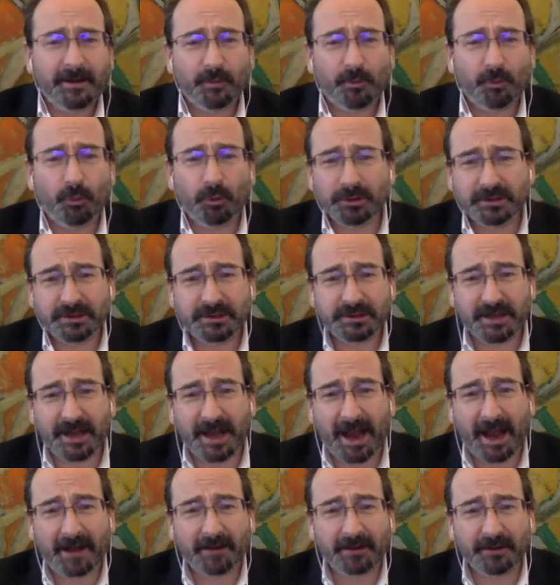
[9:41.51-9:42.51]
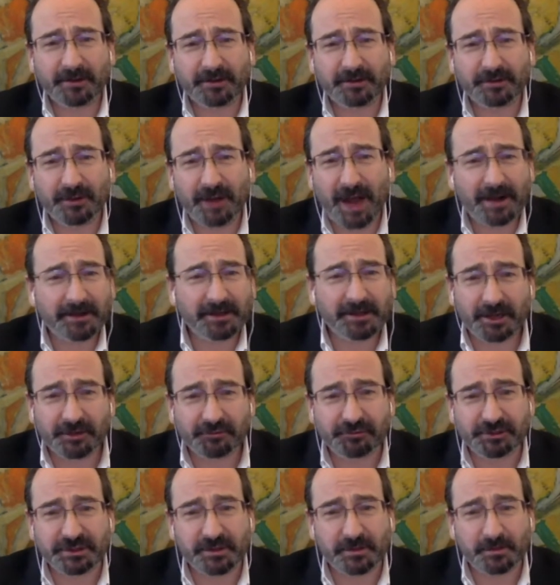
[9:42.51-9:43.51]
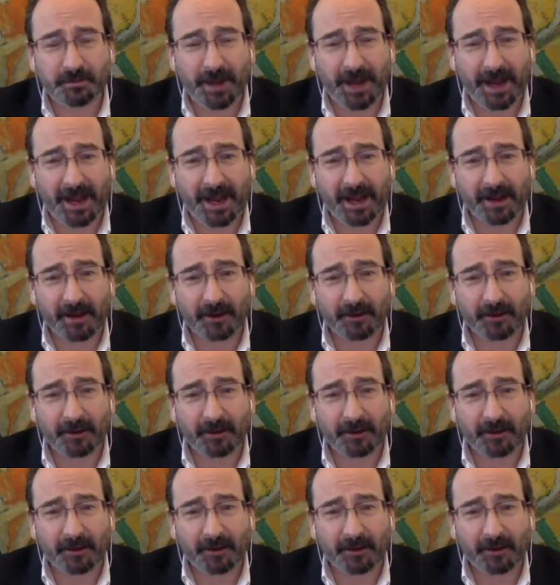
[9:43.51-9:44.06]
what's, how, how do countries compare